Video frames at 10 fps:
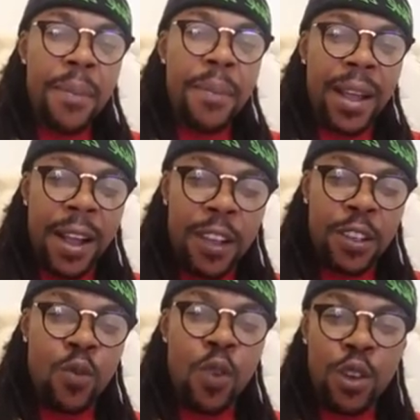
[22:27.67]

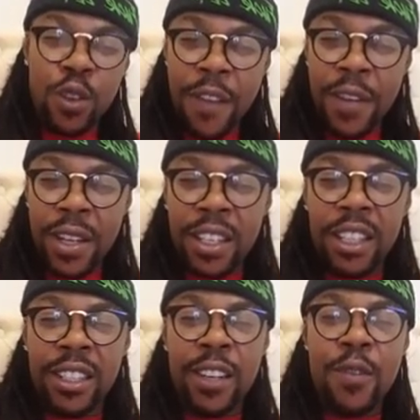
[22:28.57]
Because whatsoever
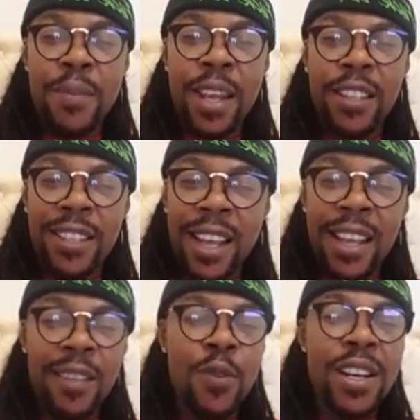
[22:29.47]
decision we make
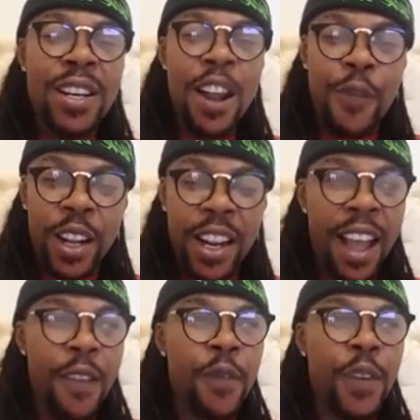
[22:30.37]
today will
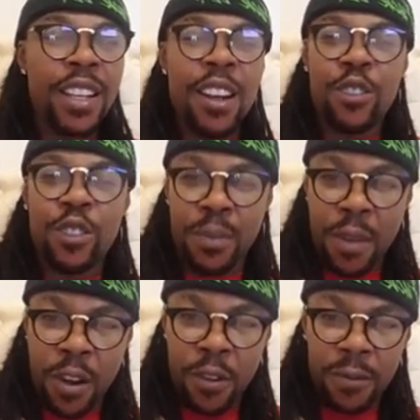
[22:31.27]
definitely affect us
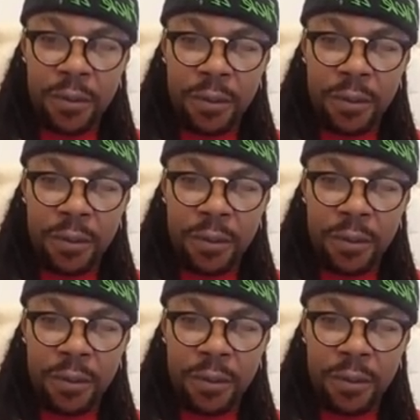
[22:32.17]
tomorrow.